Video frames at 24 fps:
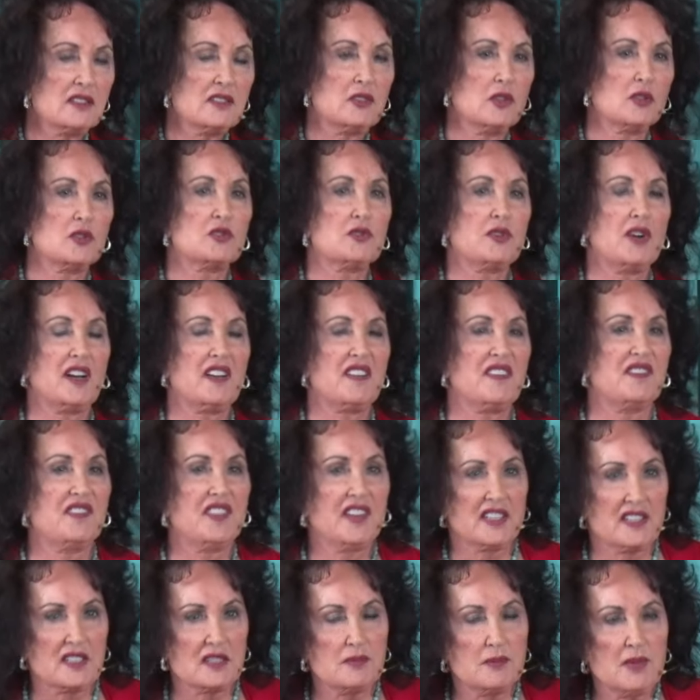Don't try to
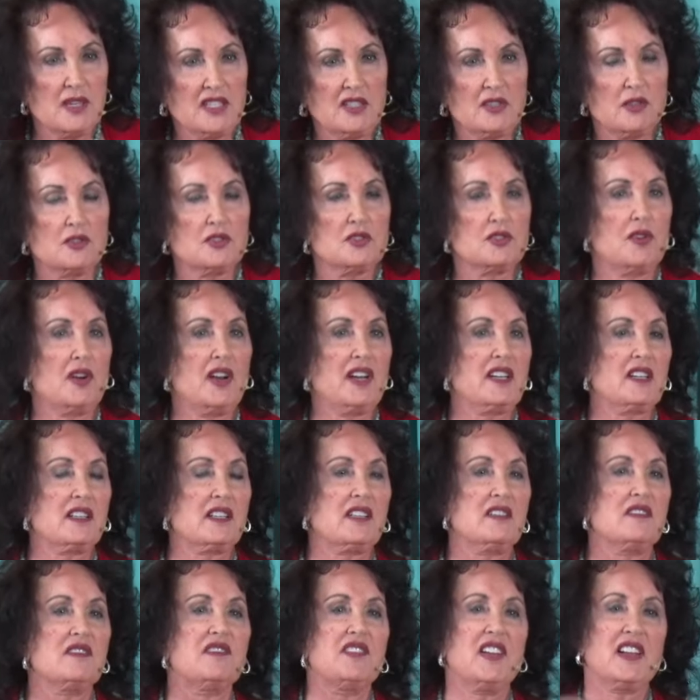fix me. Don't try to
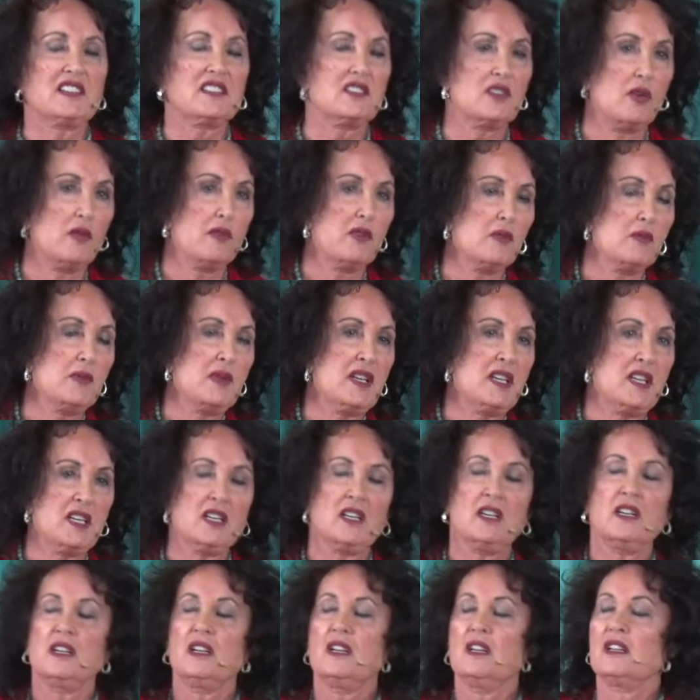confess over me.
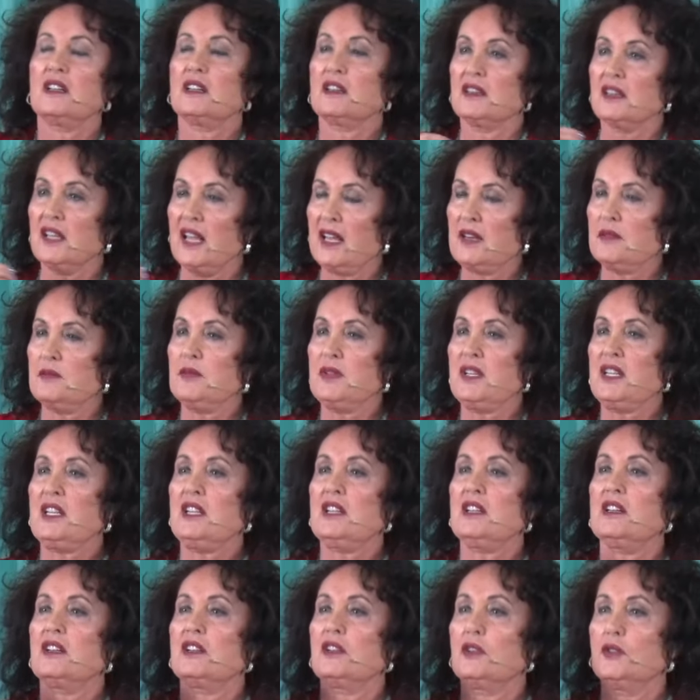Let
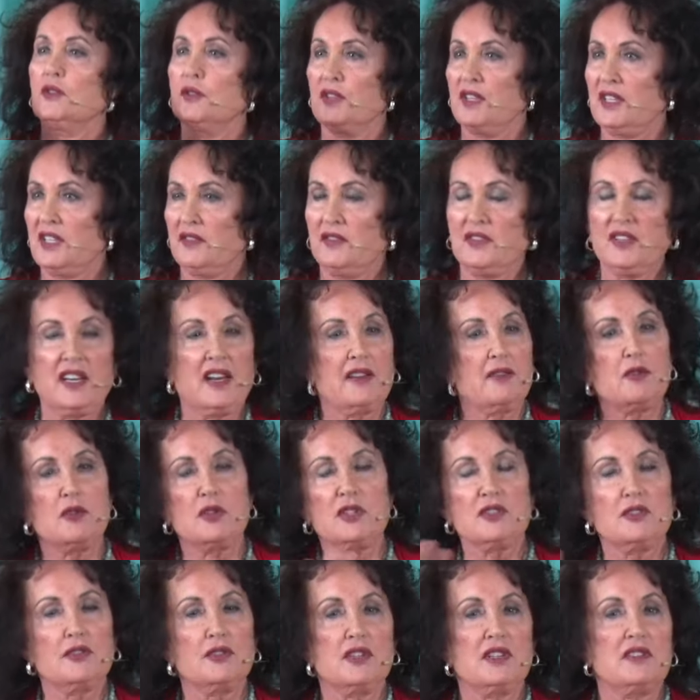me grieve. And
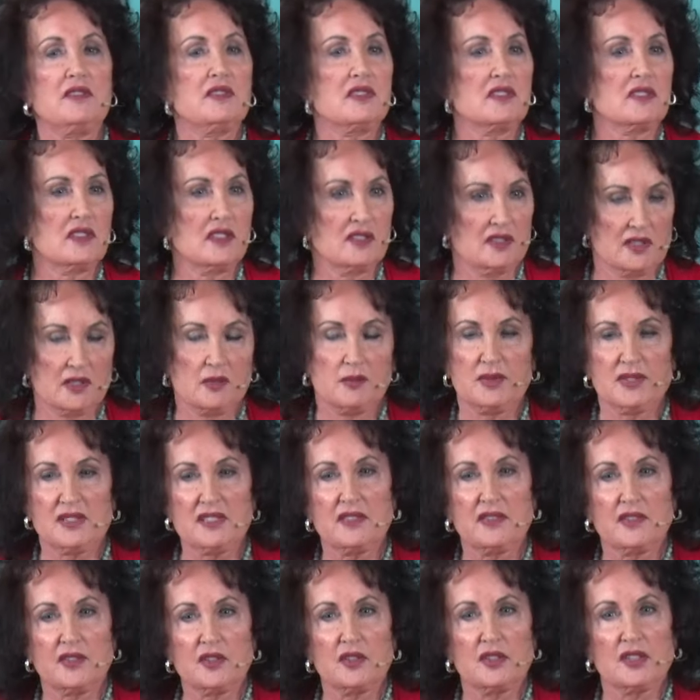everyone grieves a little bit
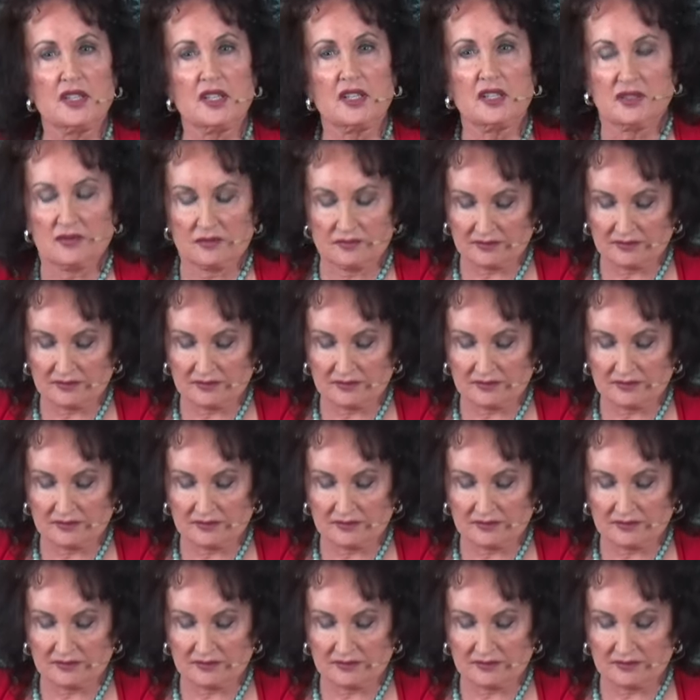differently.